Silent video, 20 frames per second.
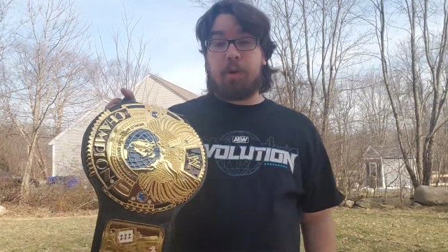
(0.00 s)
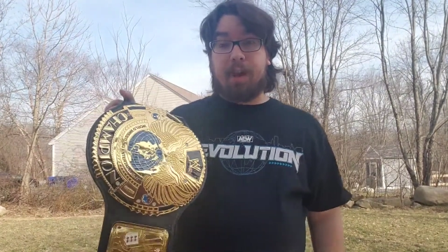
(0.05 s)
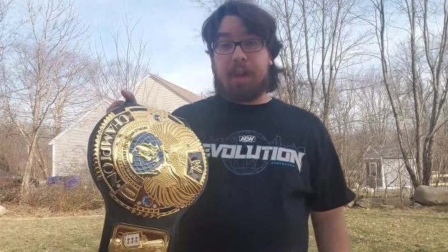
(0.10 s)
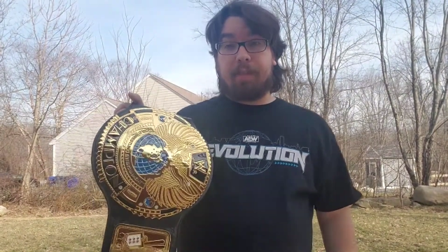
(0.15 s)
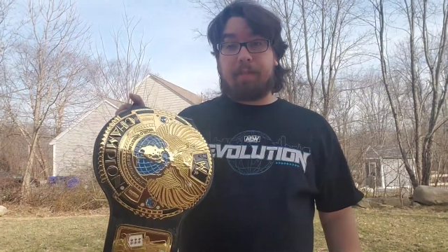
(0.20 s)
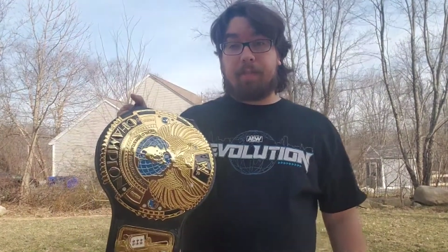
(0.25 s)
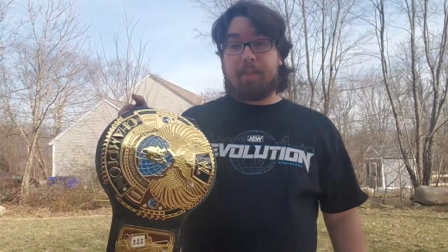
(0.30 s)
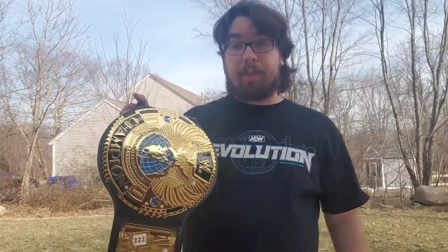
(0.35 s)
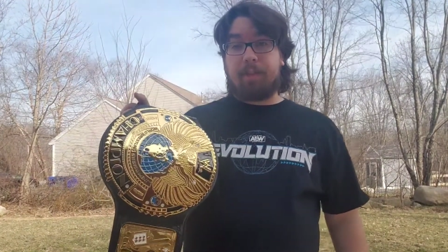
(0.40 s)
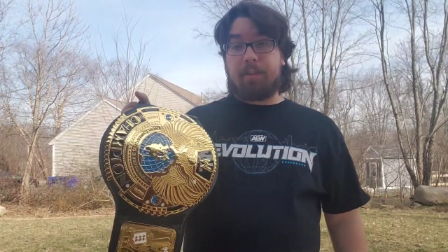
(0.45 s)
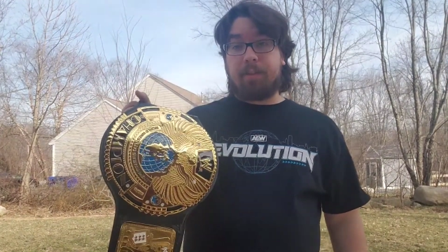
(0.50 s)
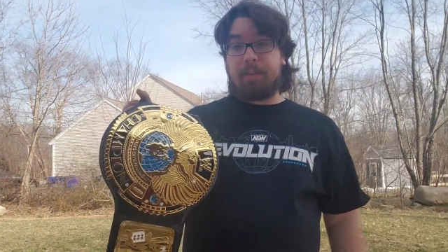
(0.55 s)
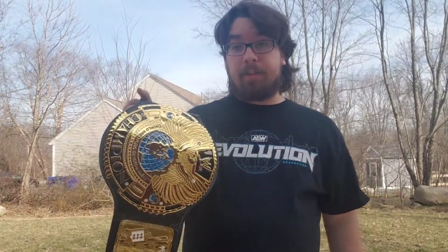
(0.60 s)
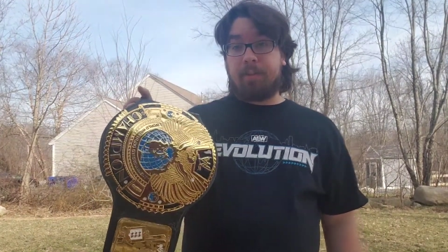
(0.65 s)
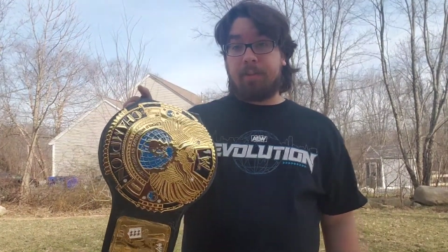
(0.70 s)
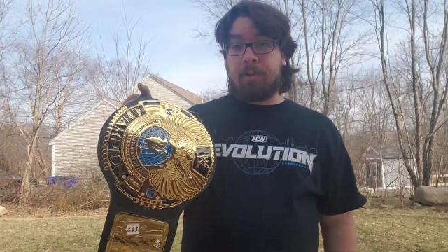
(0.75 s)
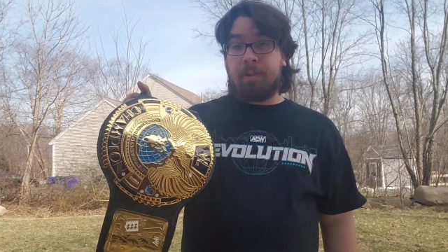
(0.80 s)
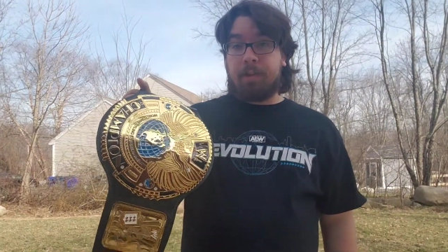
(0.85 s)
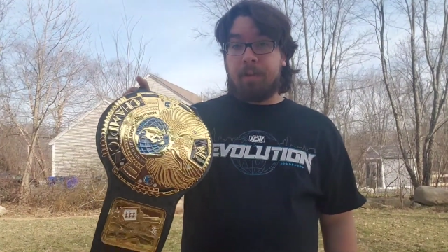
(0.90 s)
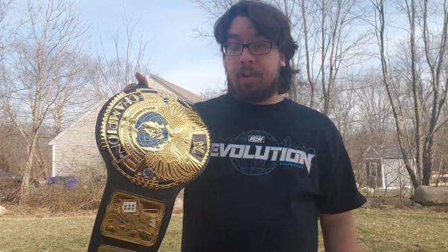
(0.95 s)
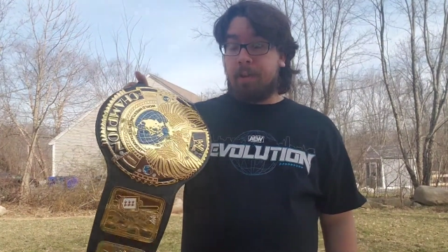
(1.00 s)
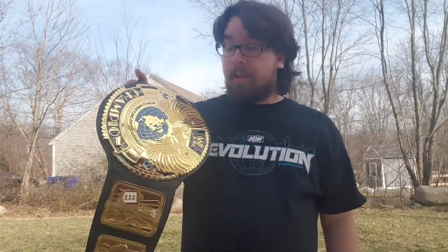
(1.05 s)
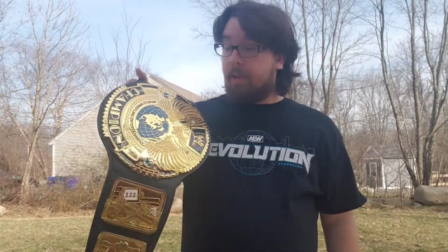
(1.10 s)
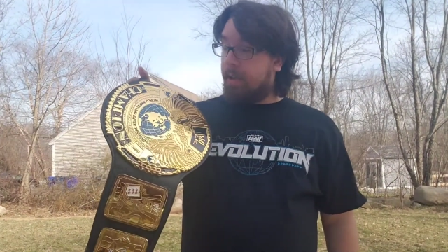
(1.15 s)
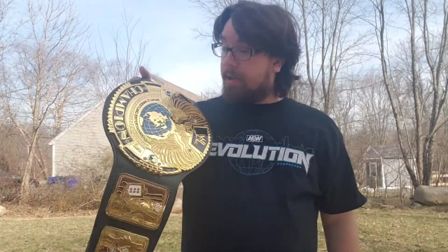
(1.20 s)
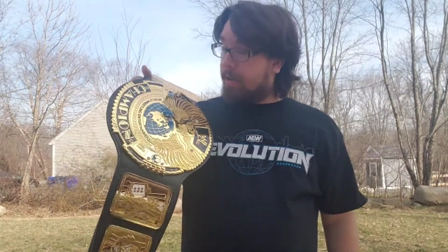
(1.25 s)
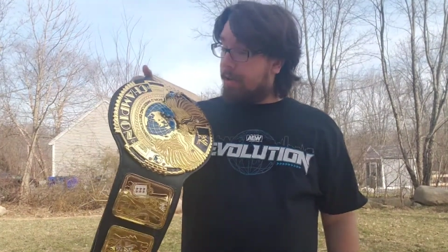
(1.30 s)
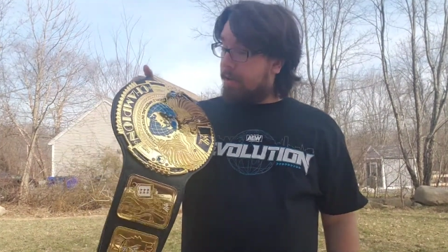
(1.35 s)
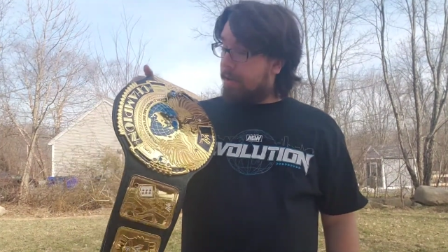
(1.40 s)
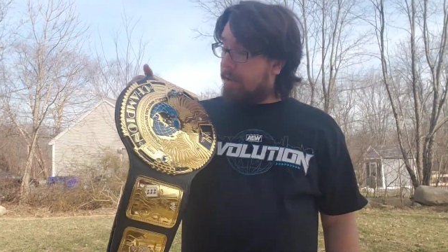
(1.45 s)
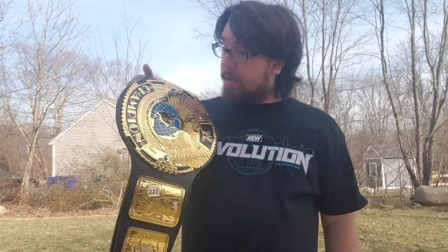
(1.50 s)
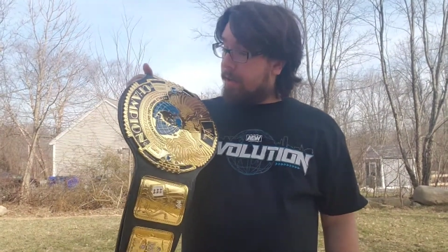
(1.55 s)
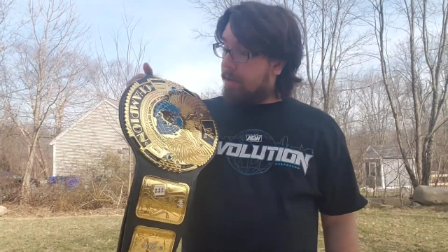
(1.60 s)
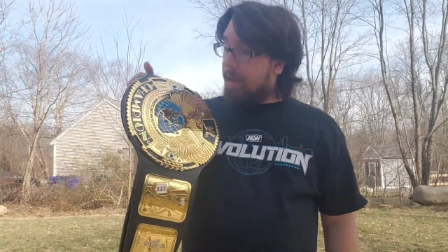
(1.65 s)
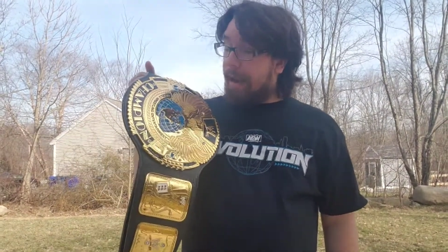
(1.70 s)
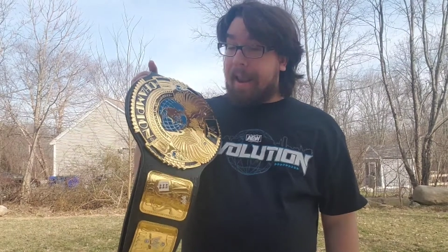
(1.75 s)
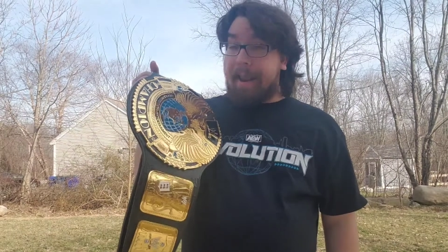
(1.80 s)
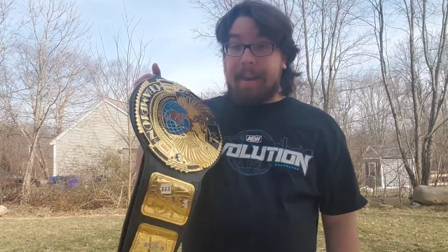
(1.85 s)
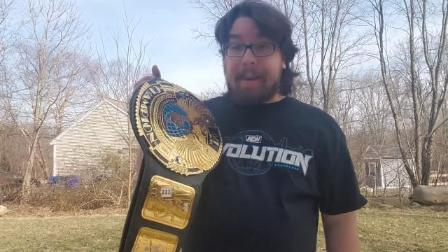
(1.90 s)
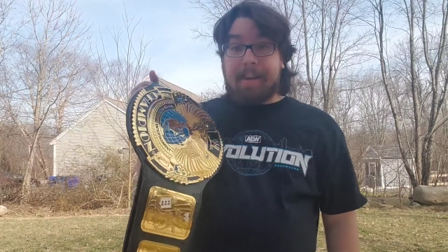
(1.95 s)
get this,
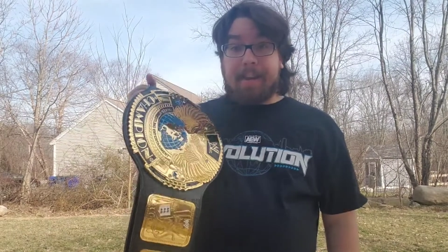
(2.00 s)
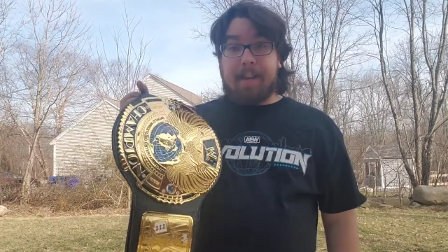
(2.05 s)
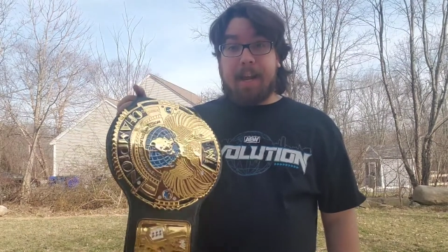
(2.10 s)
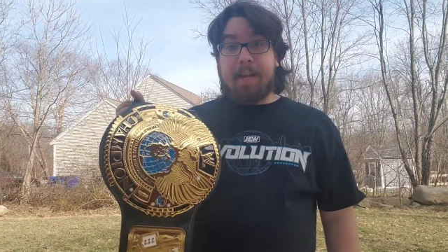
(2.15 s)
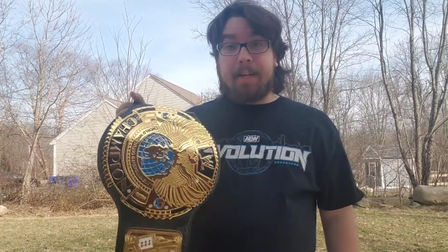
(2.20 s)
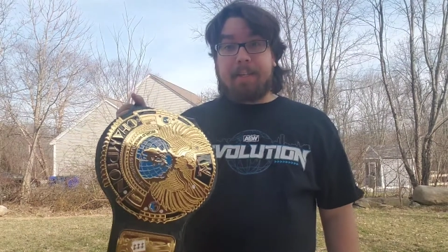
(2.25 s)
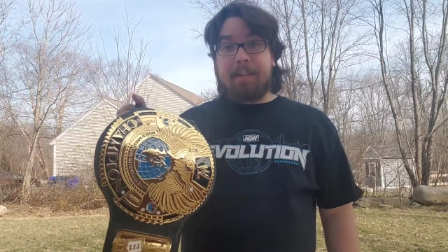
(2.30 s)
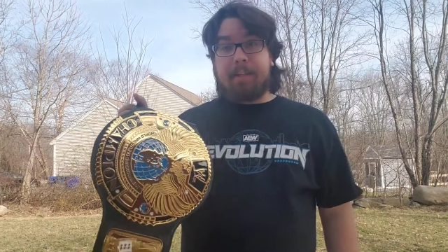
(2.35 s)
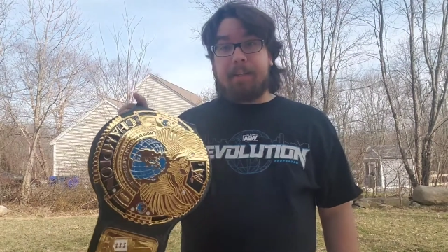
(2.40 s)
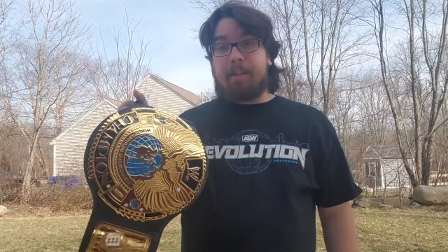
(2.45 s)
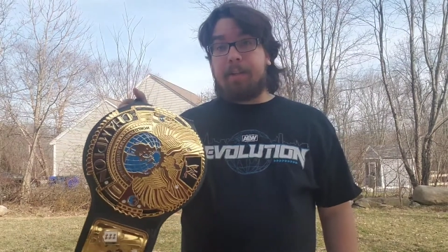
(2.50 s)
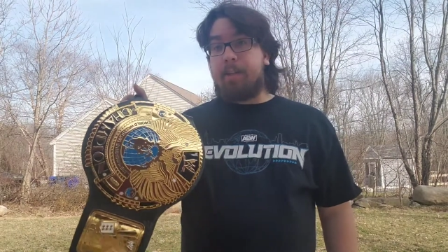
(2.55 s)
get it.